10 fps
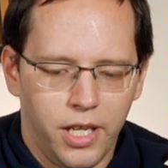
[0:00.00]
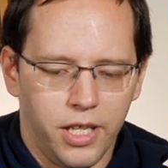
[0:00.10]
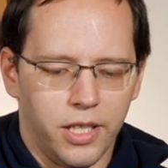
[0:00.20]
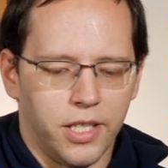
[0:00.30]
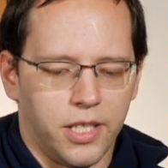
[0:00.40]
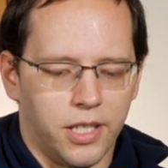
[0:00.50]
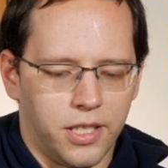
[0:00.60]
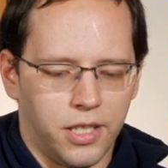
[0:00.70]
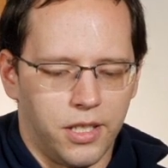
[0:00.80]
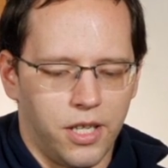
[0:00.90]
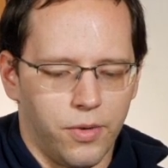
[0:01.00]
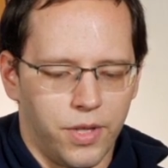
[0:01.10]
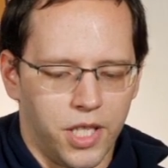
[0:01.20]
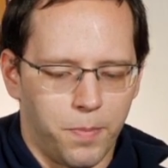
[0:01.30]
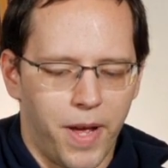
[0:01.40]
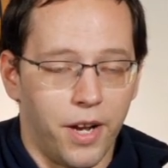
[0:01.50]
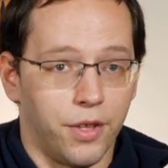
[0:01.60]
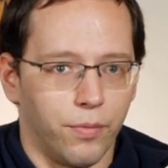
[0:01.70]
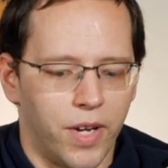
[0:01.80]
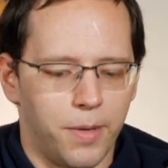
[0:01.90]
in this instance here with this battle,
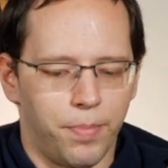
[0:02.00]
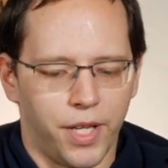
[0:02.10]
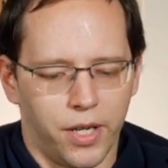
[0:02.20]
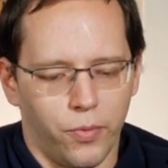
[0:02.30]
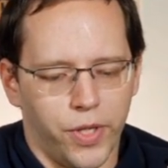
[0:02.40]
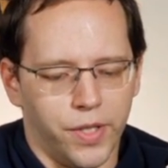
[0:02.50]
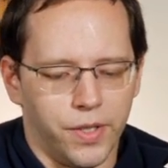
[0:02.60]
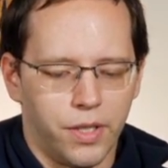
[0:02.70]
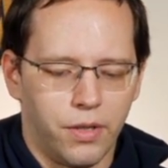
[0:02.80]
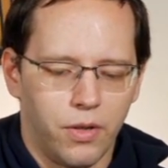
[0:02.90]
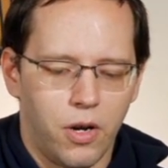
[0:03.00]
the red player wins,